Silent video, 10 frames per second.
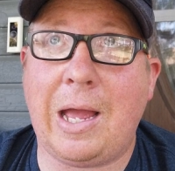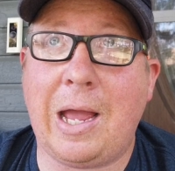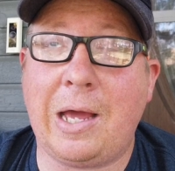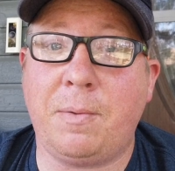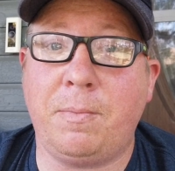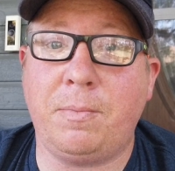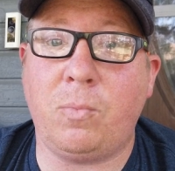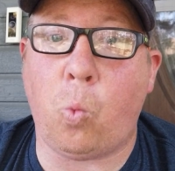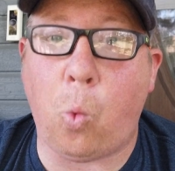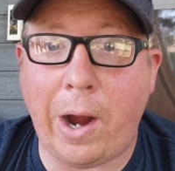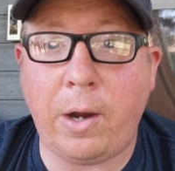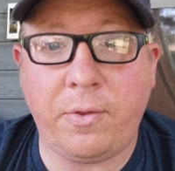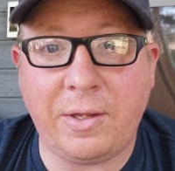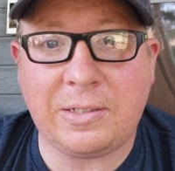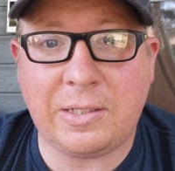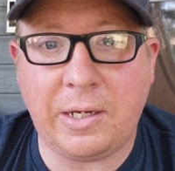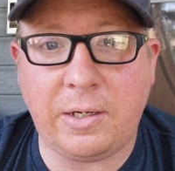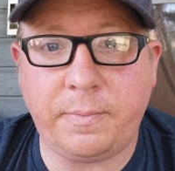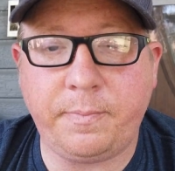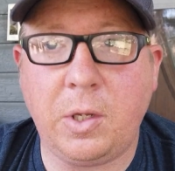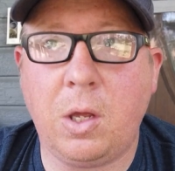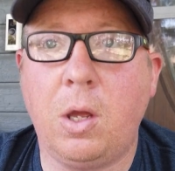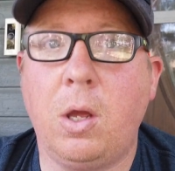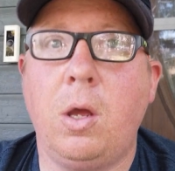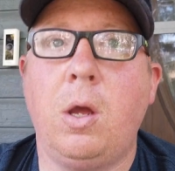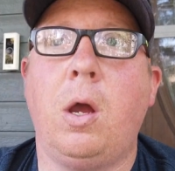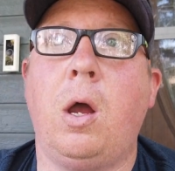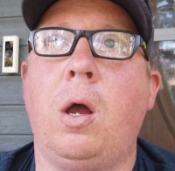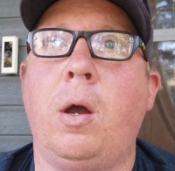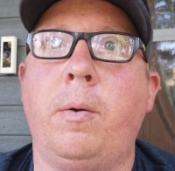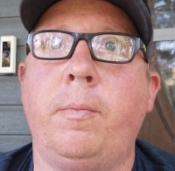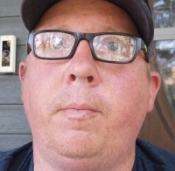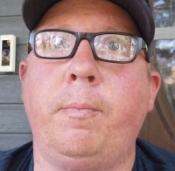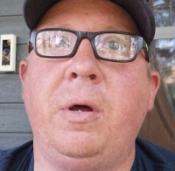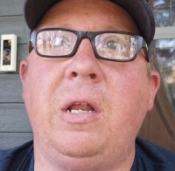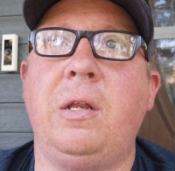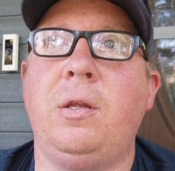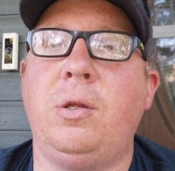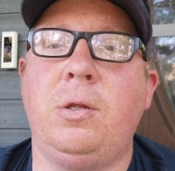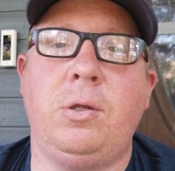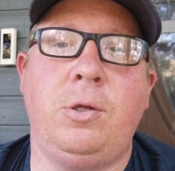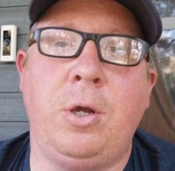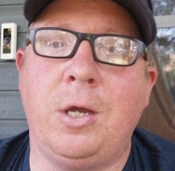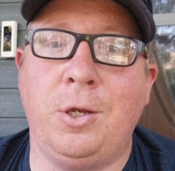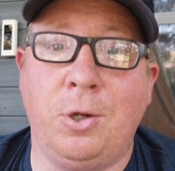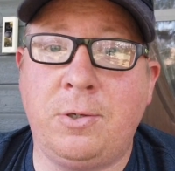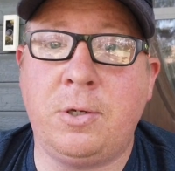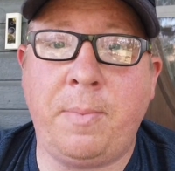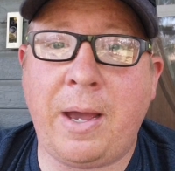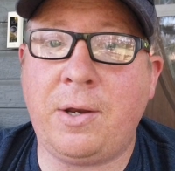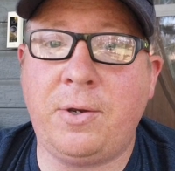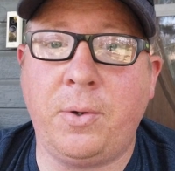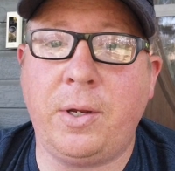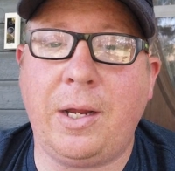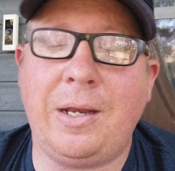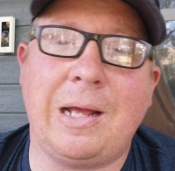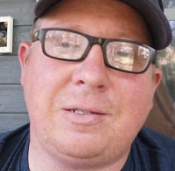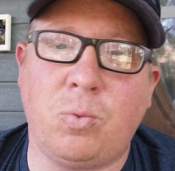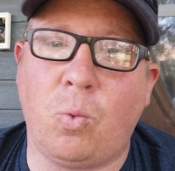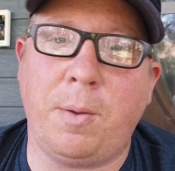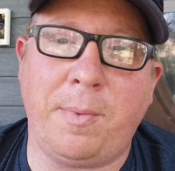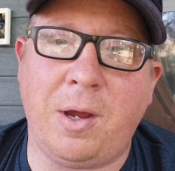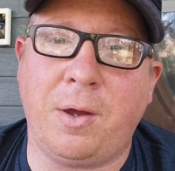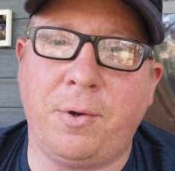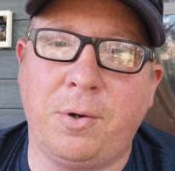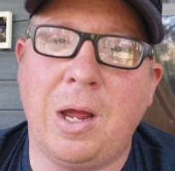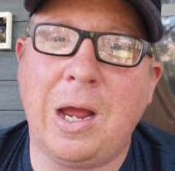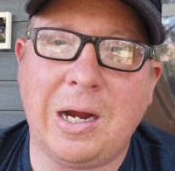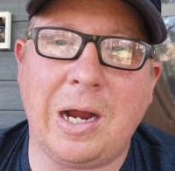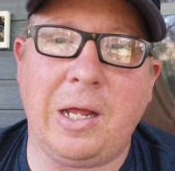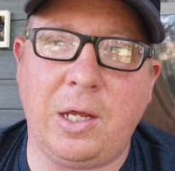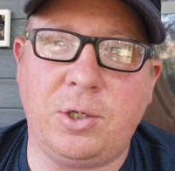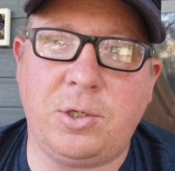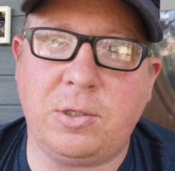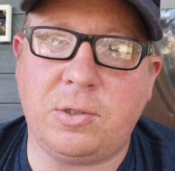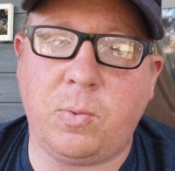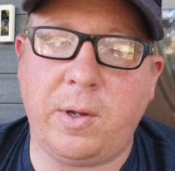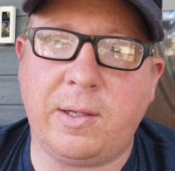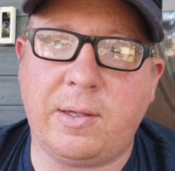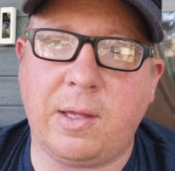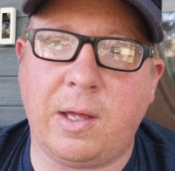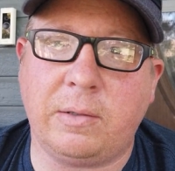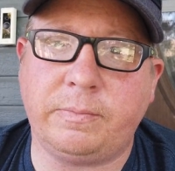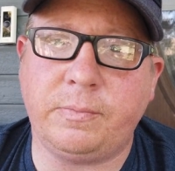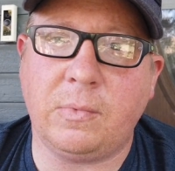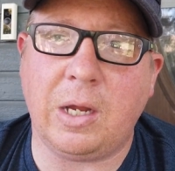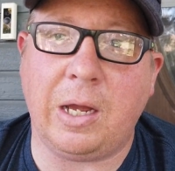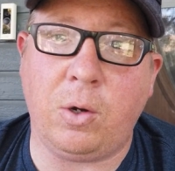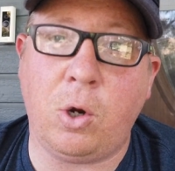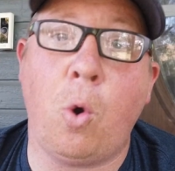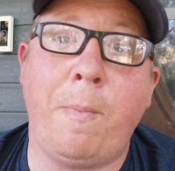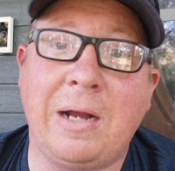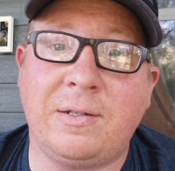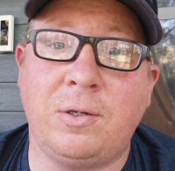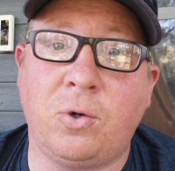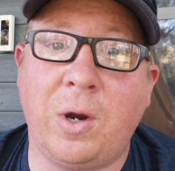how to wire this thing, but you can YouTube how to do it, and that's one of the other kind of issues with going back to the